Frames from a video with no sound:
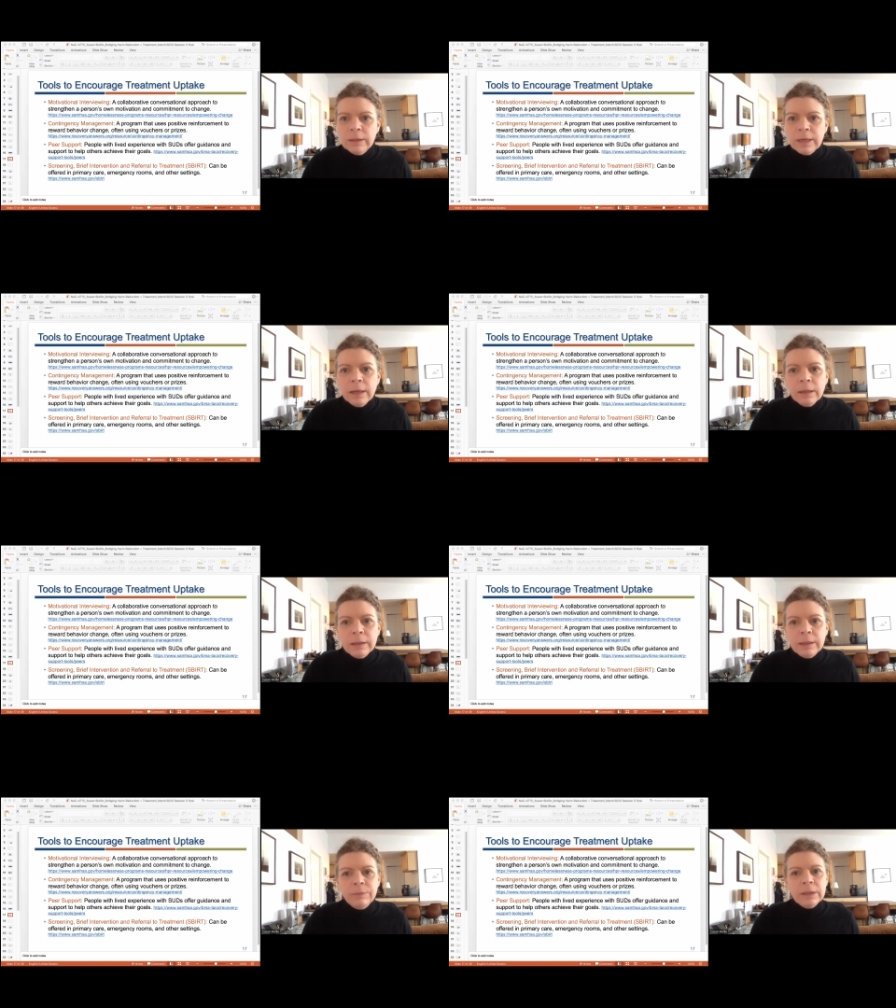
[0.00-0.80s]
Donald
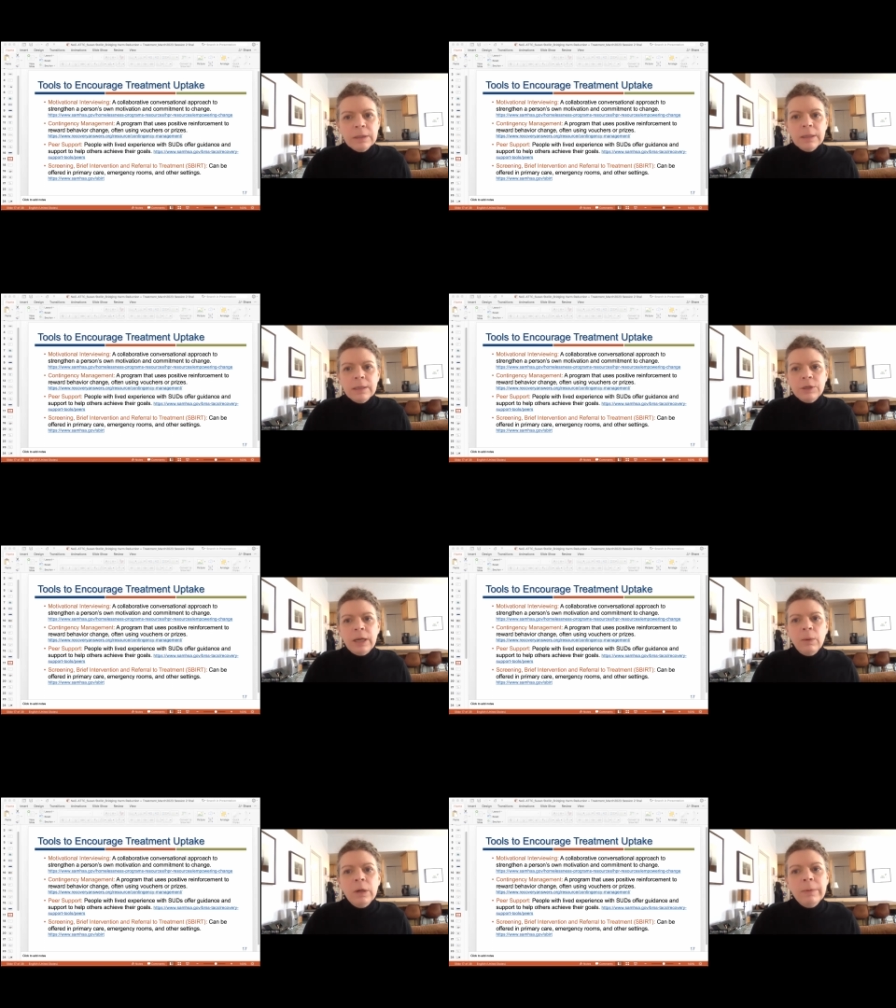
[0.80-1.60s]
had written in the
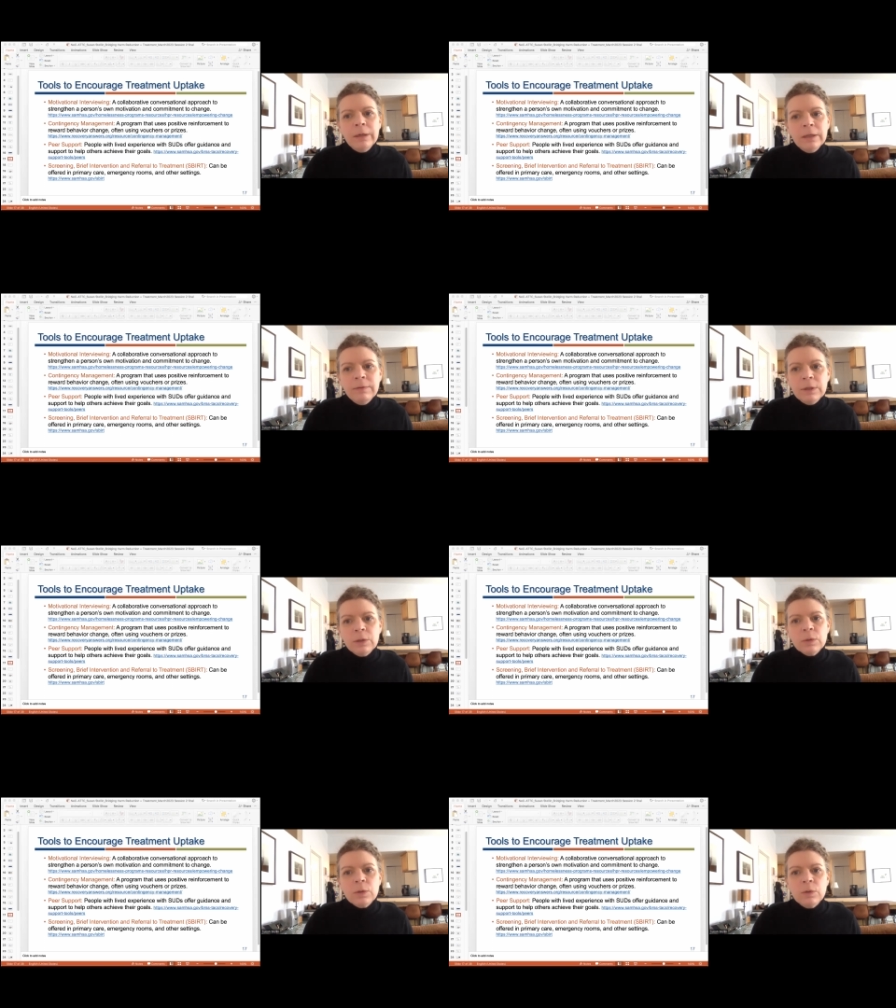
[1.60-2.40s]
chat, what about
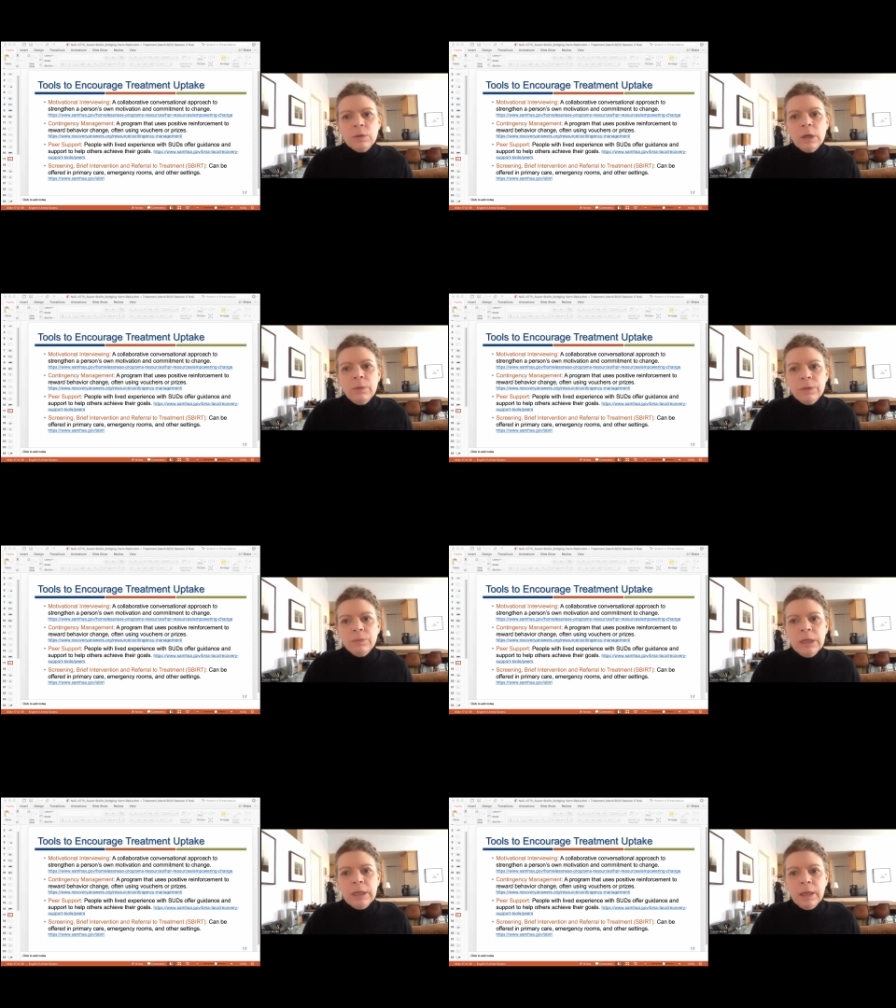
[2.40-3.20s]
individuals who struggle with
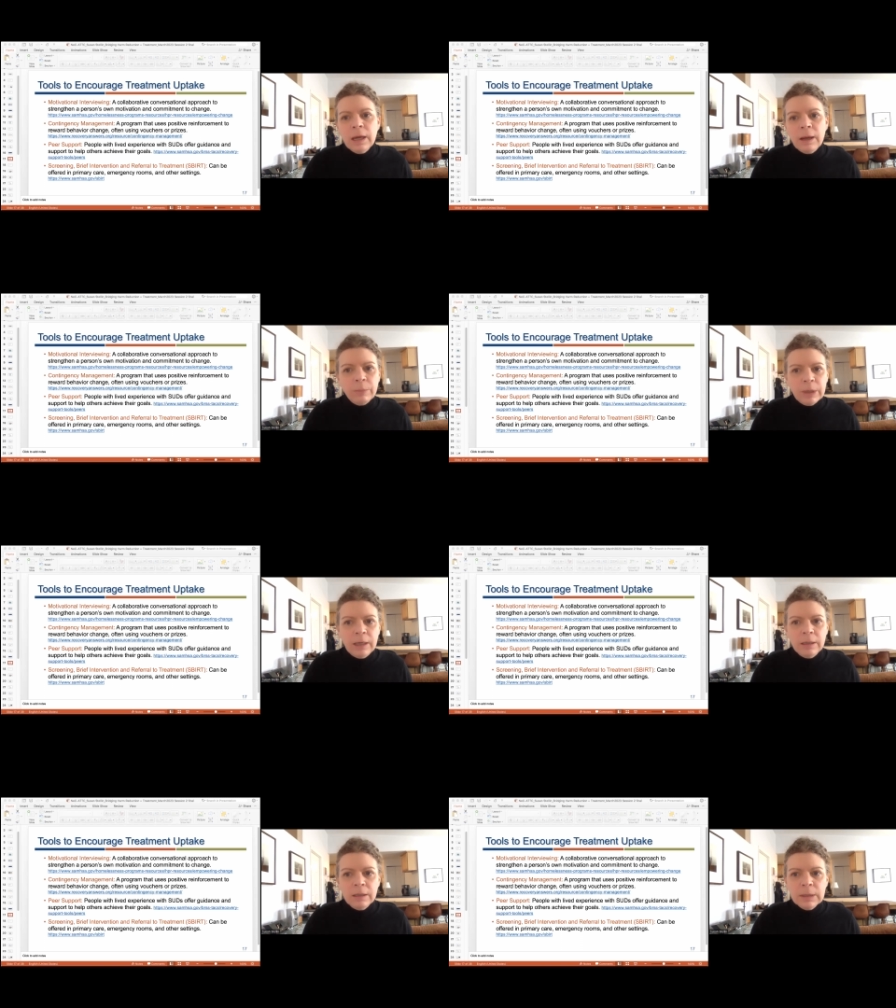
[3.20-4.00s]
reading and
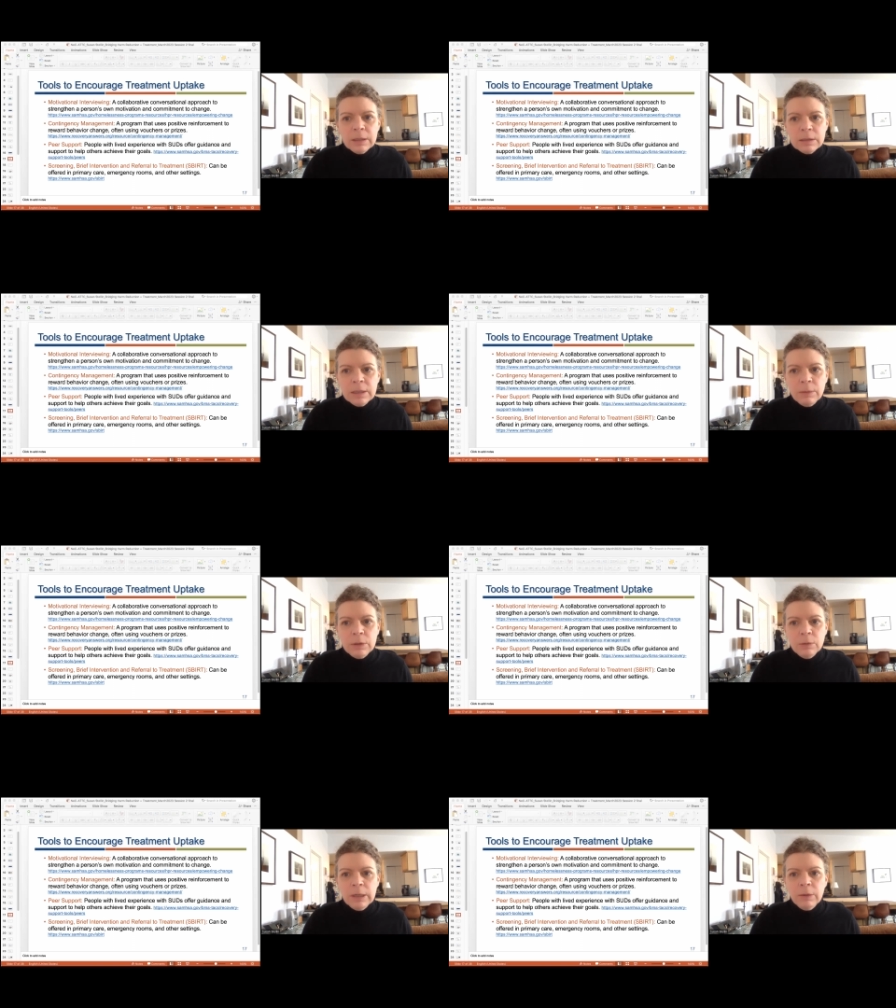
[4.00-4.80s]
comprehending because they would
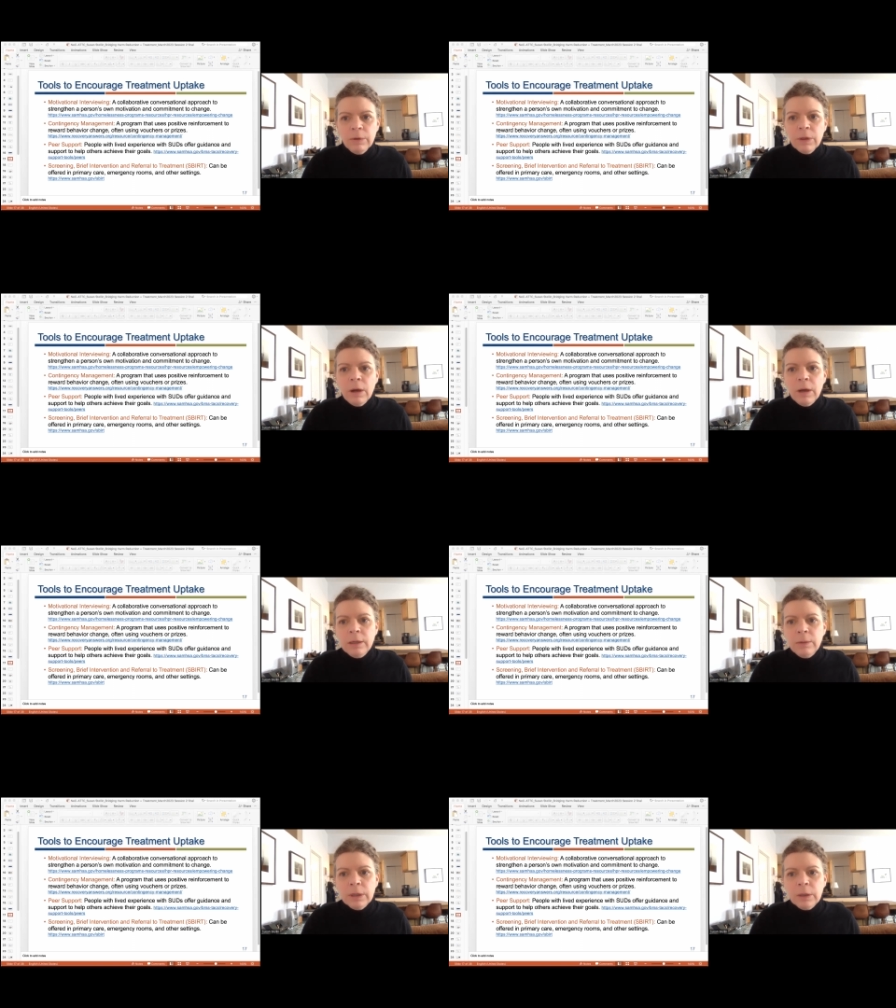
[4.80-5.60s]
do better with
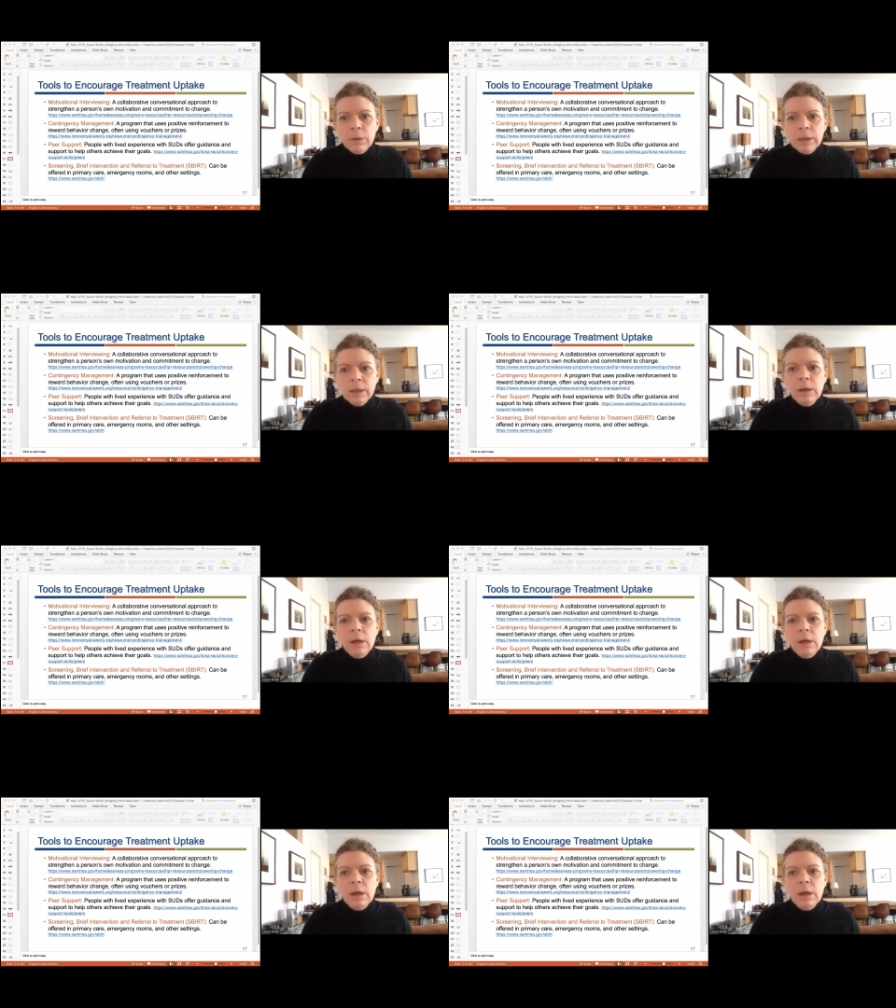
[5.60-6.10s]
audio recording